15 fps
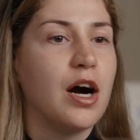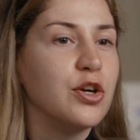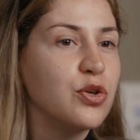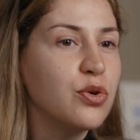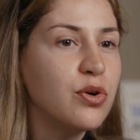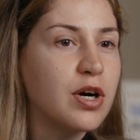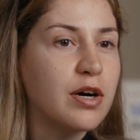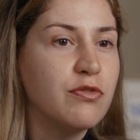Are you
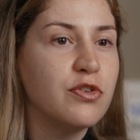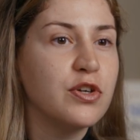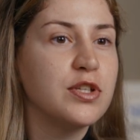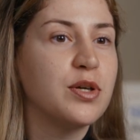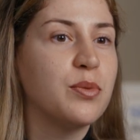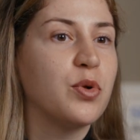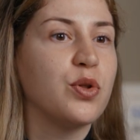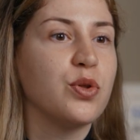
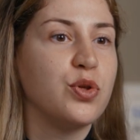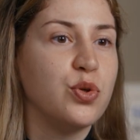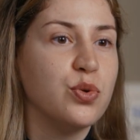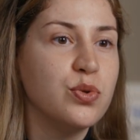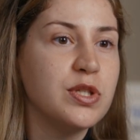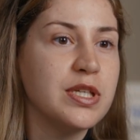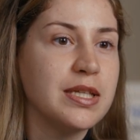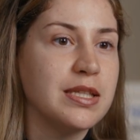comfortable
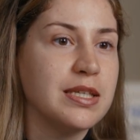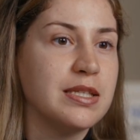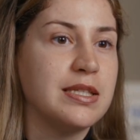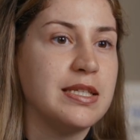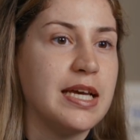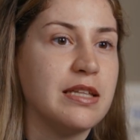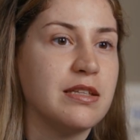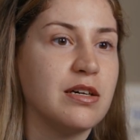using this
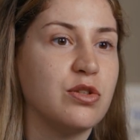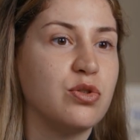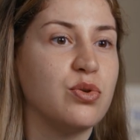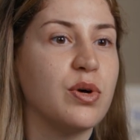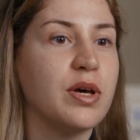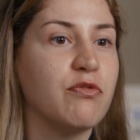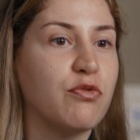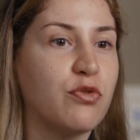data to
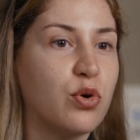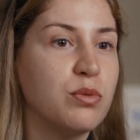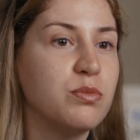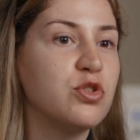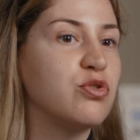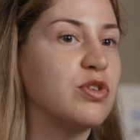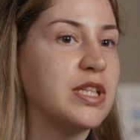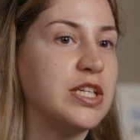inform
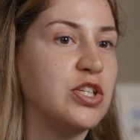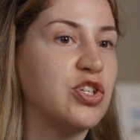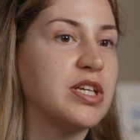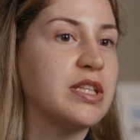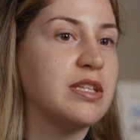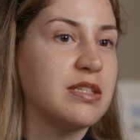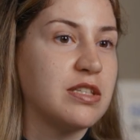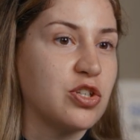
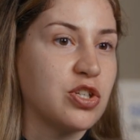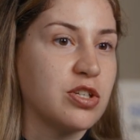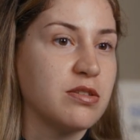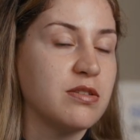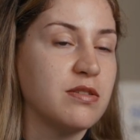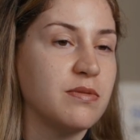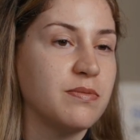strategic decisions?